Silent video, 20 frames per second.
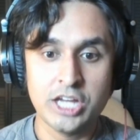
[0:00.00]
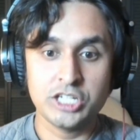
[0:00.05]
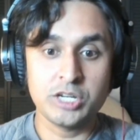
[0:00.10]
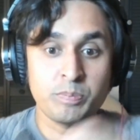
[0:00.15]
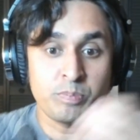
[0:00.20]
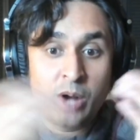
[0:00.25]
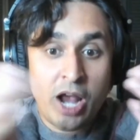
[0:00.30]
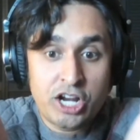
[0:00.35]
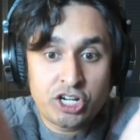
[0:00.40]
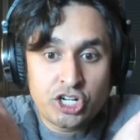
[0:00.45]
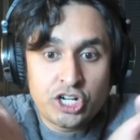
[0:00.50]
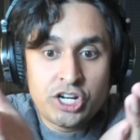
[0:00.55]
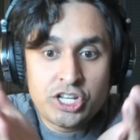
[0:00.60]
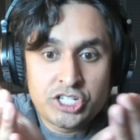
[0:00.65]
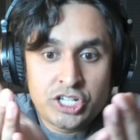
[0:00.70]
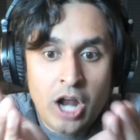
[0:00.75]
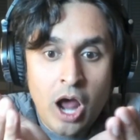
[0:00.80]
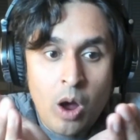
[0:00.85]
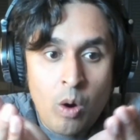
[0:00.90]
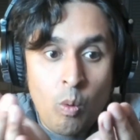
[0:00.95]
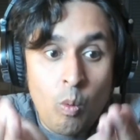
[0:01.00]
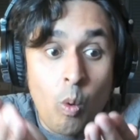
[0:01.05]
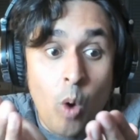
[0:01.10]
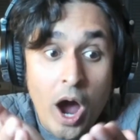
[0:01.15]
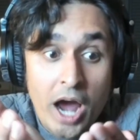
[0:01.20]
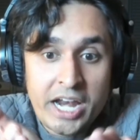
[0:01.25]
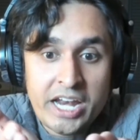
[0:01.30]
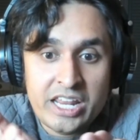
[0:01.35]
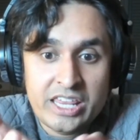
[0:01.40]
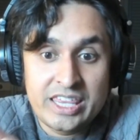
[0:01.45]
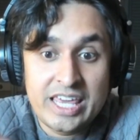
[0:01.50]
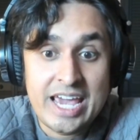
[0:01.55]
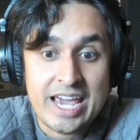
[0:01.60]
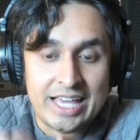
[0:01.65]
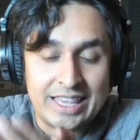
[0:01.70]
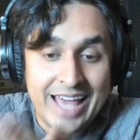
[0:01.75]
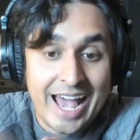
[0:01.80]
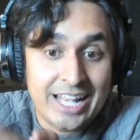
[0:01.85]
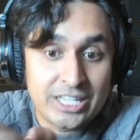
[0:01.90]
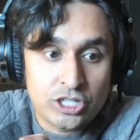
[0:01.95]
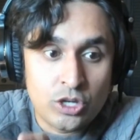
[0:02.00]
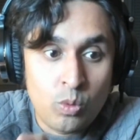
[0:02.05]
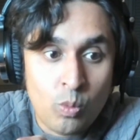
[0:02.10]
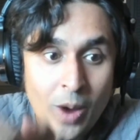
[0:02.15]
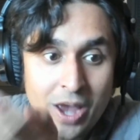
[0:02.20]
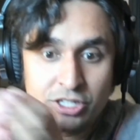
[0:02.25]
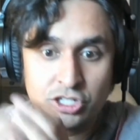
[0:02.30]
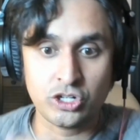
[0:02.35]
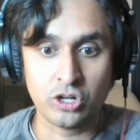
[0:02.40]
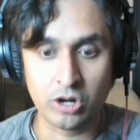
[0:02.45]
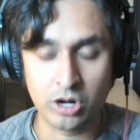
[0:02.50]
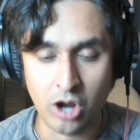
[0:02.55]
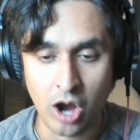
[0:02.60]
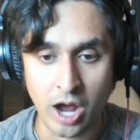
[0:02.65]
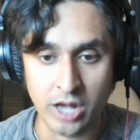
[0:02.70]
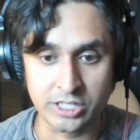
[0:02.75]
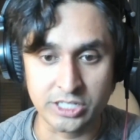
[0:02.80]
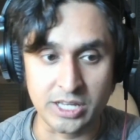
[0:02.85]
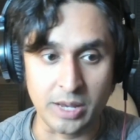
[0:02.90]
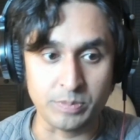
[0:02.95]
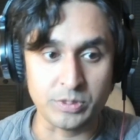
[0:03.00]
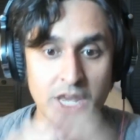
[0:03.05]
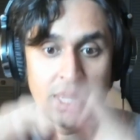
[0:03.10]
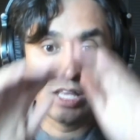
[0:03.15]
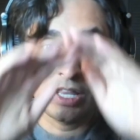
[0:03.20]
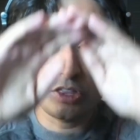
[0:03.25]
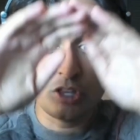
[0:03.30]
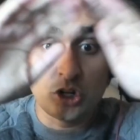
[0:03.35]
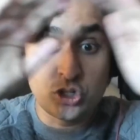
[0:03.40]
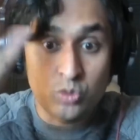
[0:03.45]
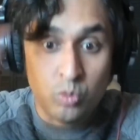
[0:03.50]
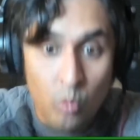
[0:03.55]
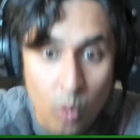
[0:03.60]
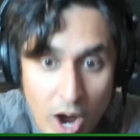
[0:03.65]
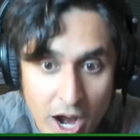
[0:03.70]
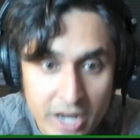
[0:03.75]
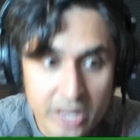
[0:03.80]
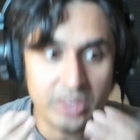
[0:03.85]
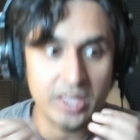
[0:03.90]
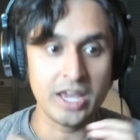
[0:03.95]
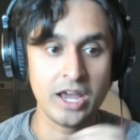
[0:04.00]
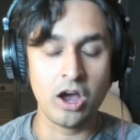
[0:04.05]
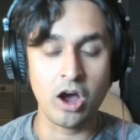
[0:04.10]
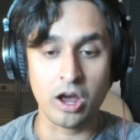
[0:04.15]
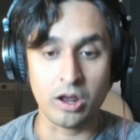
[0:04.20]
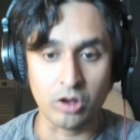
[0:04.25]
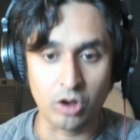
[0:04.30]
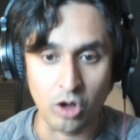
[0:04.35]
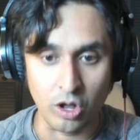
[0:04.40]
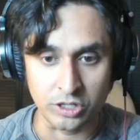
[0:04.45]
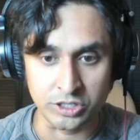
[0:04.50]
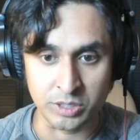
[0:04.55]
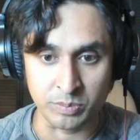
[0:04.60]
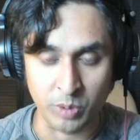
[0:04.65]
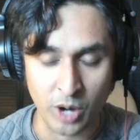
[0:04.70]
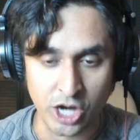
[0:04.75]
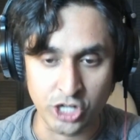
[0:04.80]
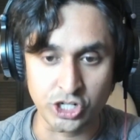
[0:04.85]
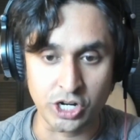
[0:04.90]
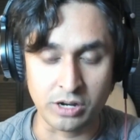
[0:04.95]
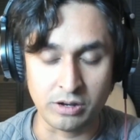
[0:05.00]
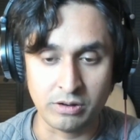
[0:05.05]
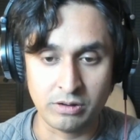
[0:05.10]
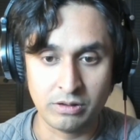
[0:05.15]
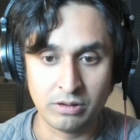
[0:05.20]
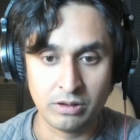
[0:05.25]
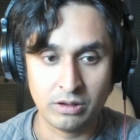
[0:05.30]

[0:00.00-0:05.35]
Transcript: Depression is not one thing. That's a Western concept that there's one thing called depression.